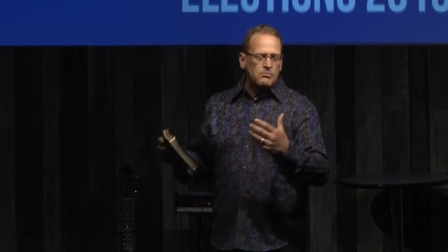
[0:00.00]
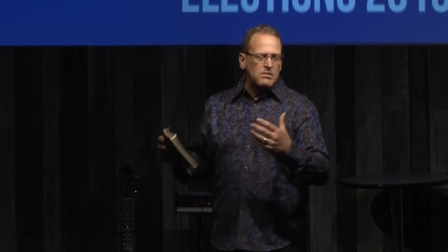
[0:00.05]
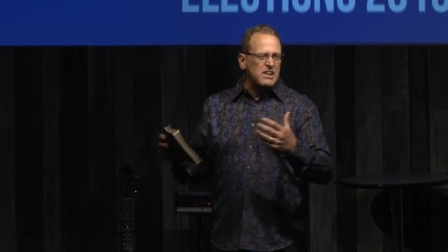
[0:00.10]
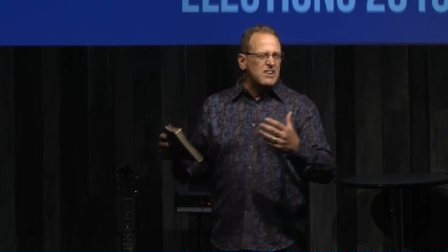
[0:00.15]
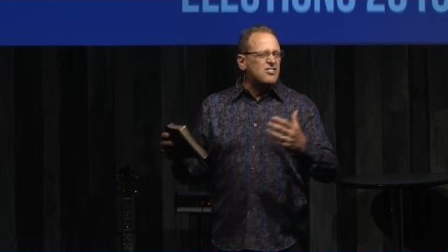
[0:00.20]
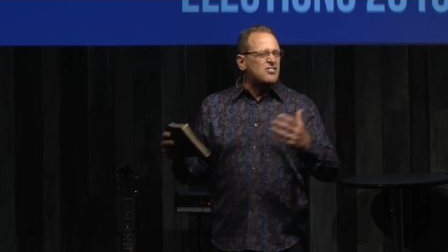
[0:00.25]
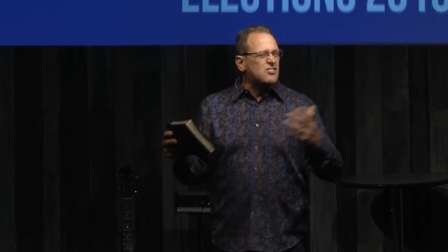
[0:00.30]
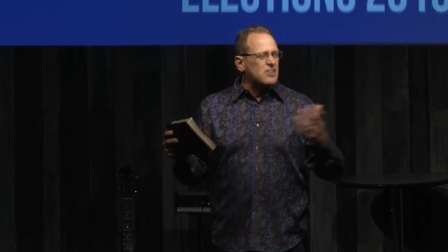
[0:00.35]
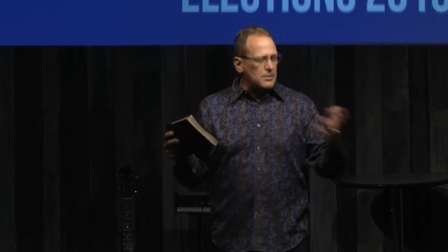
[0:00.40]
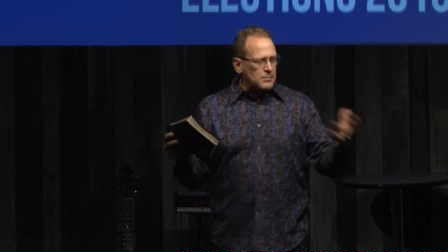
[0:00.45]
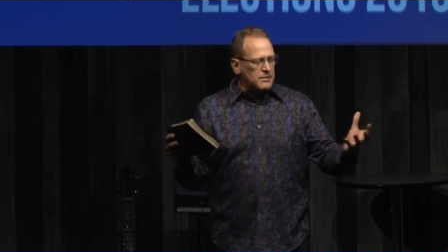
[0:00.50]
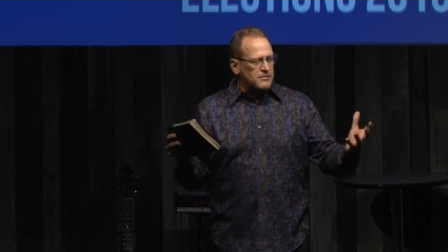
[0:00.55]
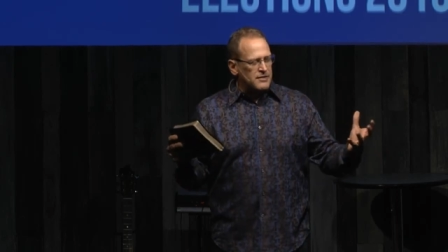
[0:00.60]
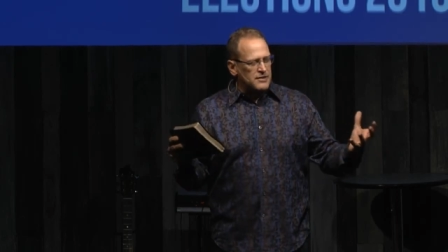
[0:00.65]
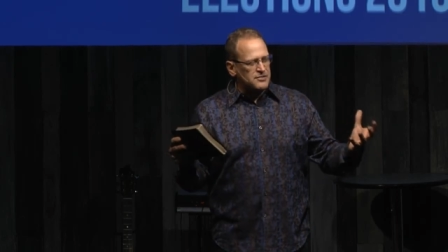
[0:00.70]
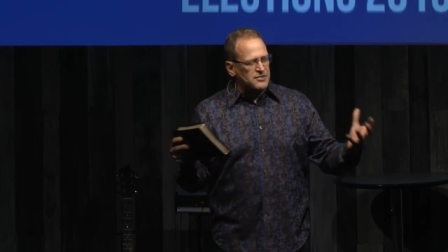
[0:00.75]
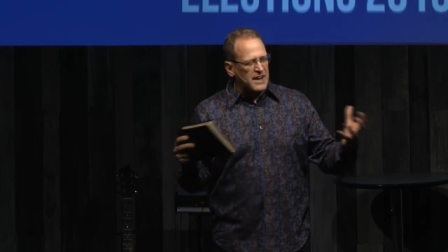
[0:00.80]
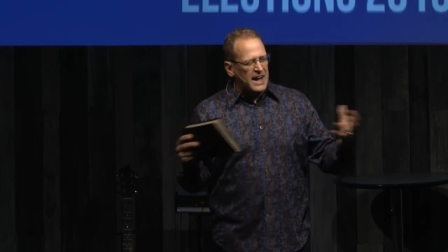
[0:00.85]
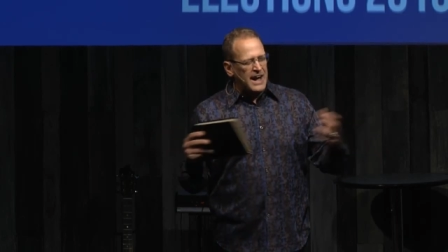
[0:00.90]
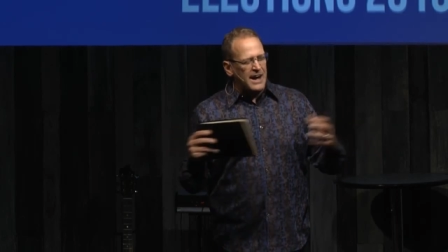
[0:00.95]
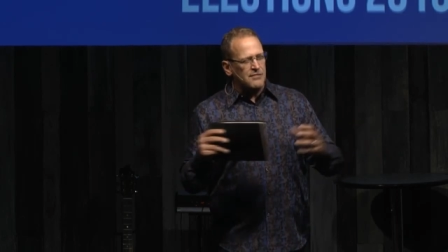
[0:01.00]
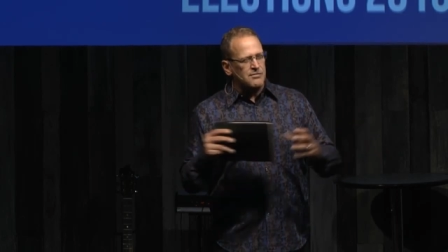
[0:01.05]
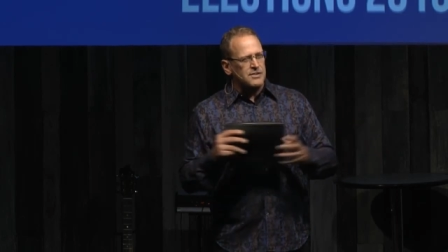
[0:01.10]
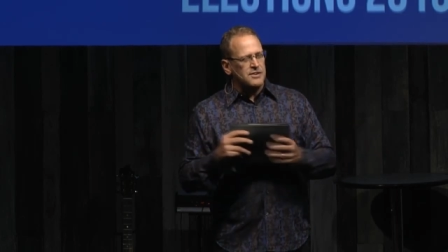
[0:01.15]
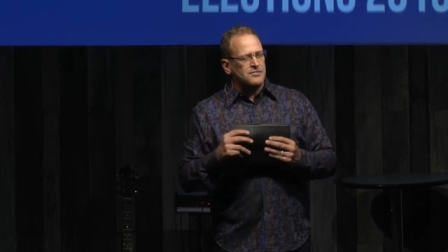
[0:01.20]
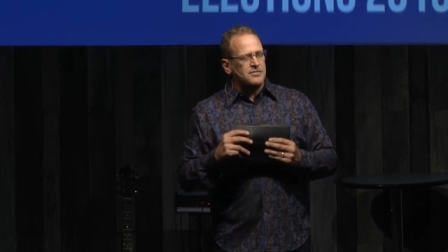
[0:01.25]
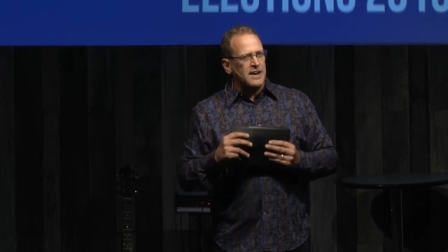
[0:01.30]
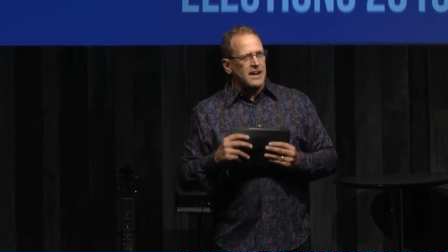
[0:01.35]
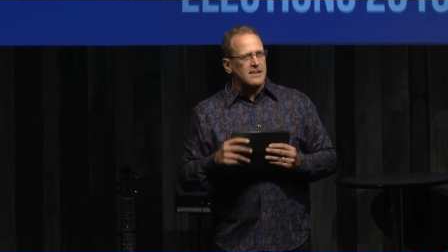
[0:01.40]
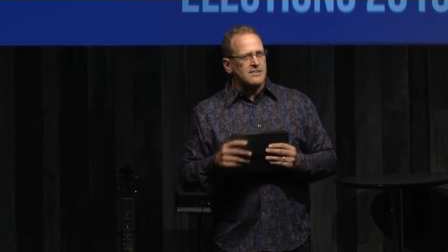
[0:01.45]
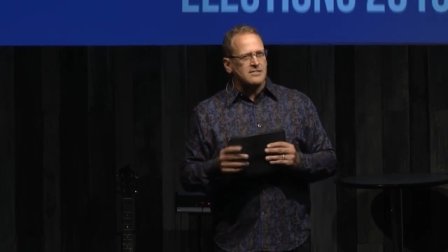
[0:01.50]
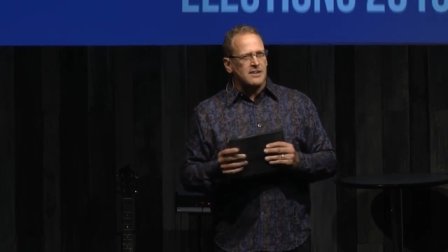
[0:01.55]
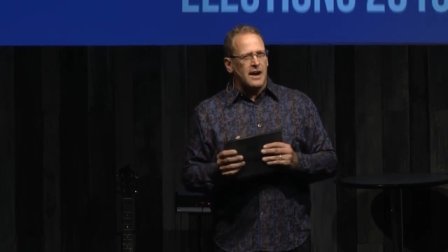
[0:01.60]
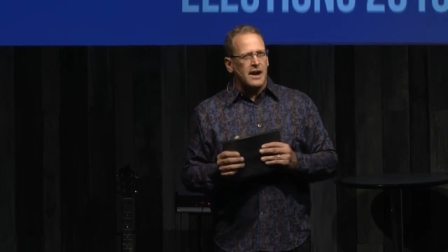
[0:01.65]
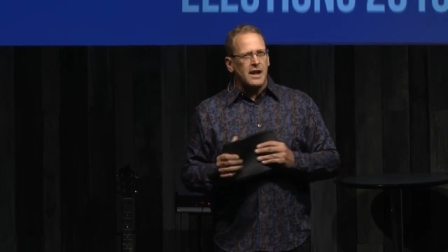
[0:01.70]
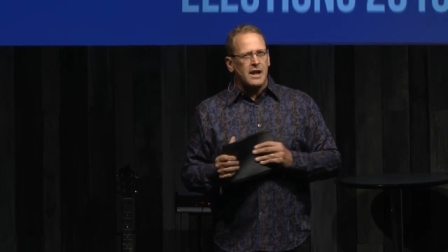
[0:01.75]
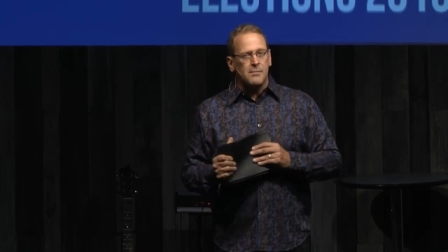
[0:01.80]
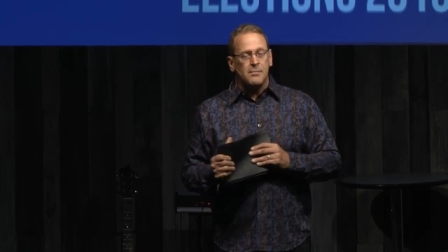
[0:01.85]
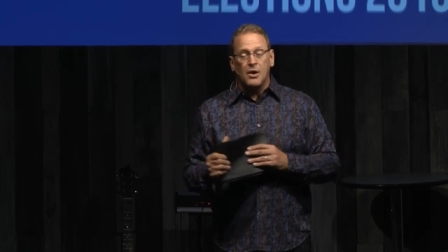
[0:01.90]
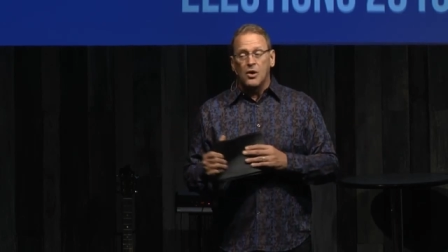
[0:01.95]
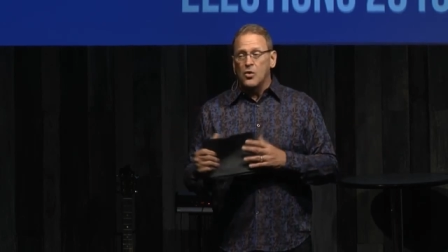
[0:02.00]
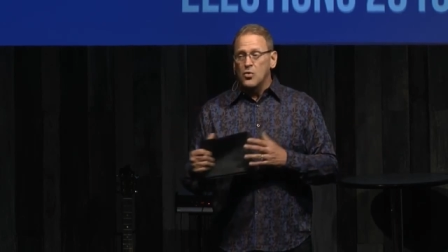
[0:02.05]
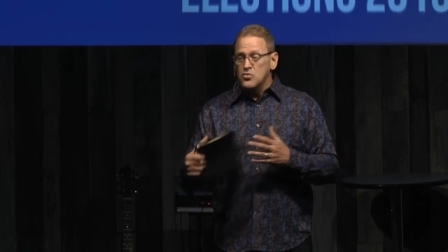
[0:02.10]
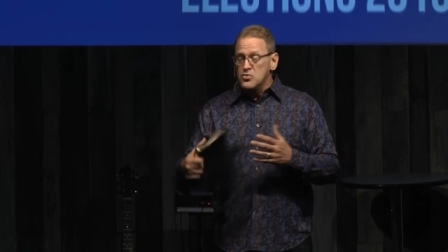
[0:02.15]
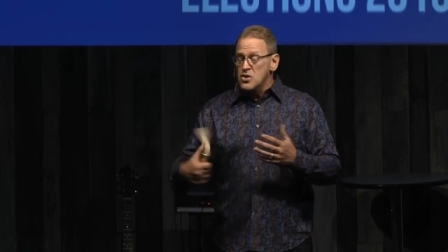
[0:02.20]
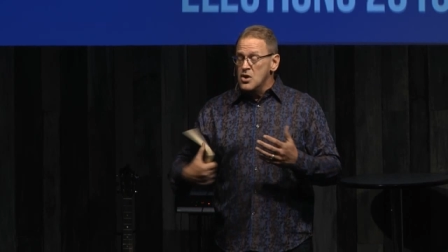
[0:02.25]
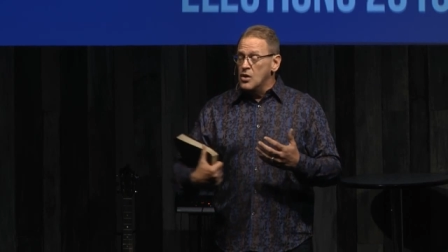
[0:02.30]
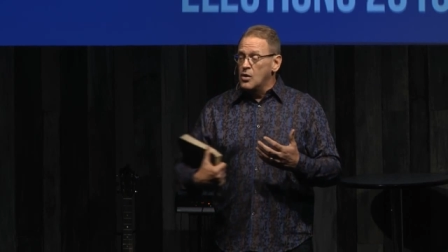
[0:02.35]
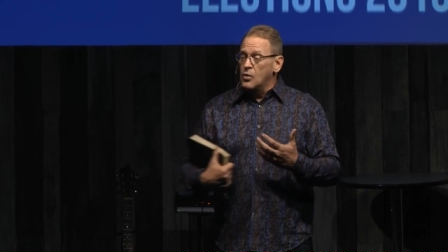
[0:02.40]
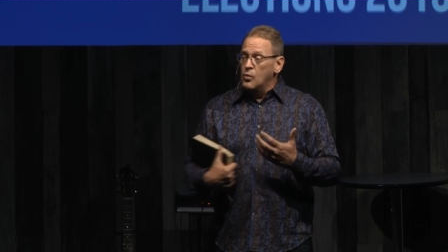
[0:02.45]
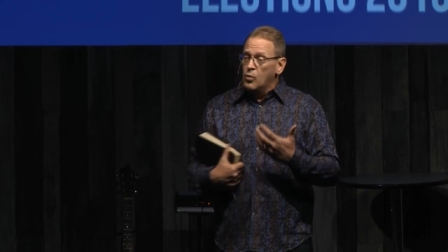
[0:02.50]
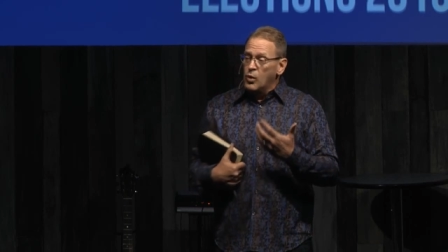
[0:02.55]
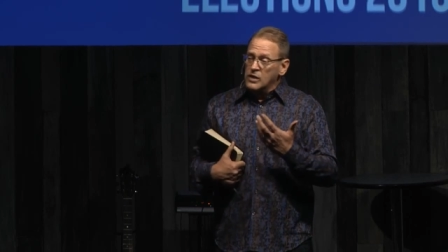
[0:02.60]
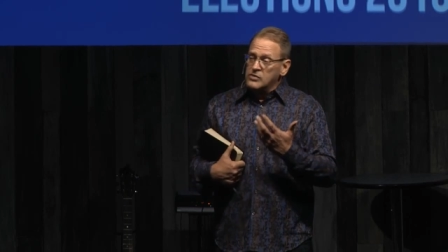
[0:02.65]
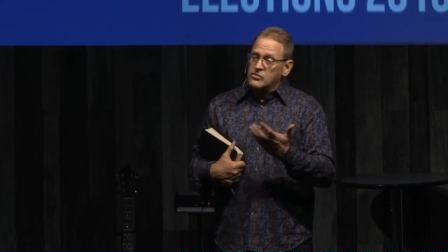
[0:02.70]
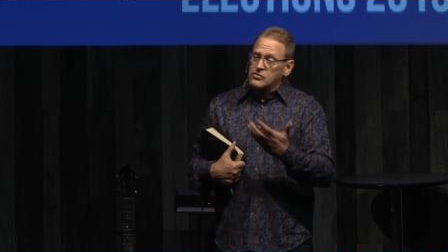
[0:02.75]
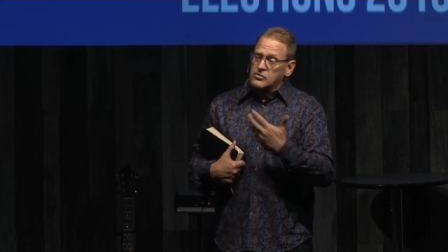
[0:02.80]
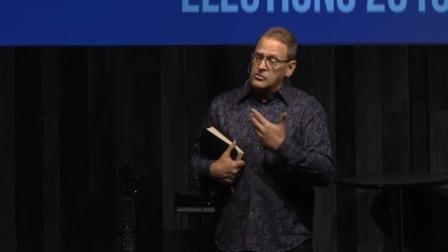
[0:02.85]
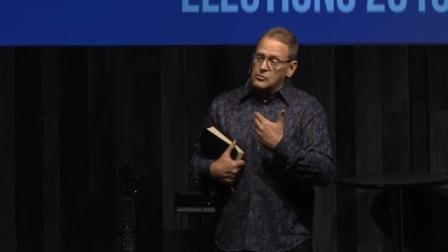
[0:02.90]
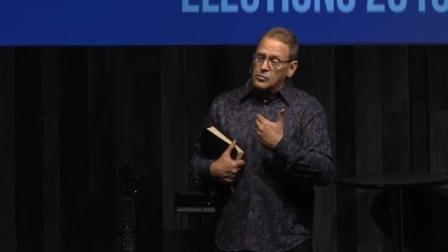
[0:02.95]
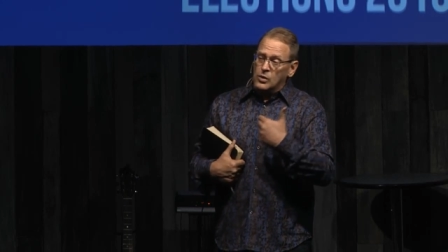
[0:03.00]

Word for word: At least some of us have this anxiety about, oh no, what's,